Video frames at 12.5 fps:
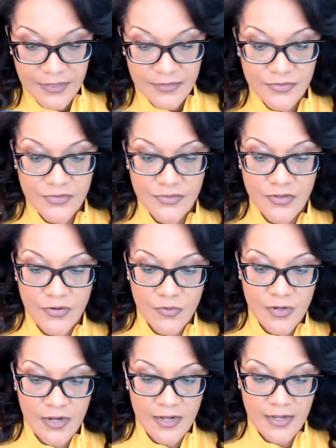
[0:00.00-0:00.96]

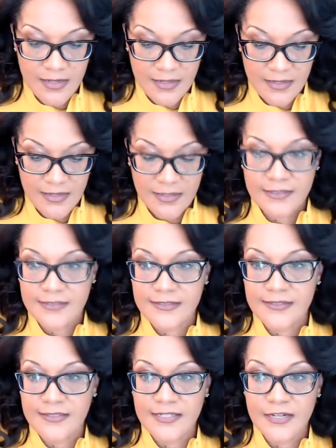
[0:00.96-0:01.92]
So
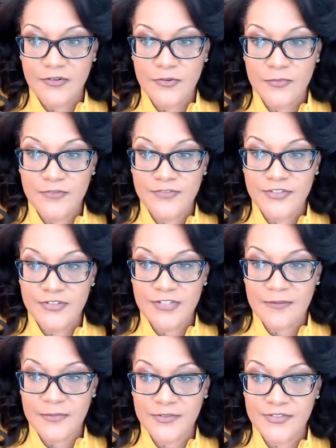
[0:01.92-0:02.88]
let's see, now we're moved to
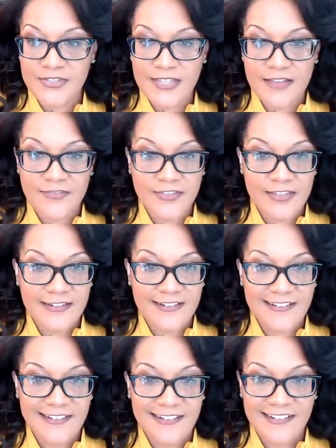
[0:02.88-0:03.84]
number
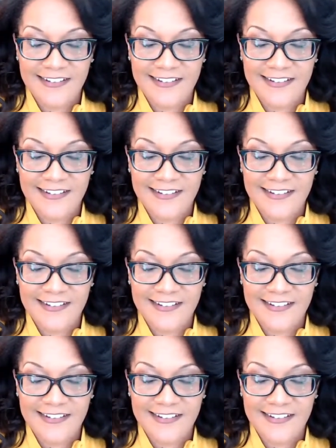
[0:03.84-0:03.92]
seven.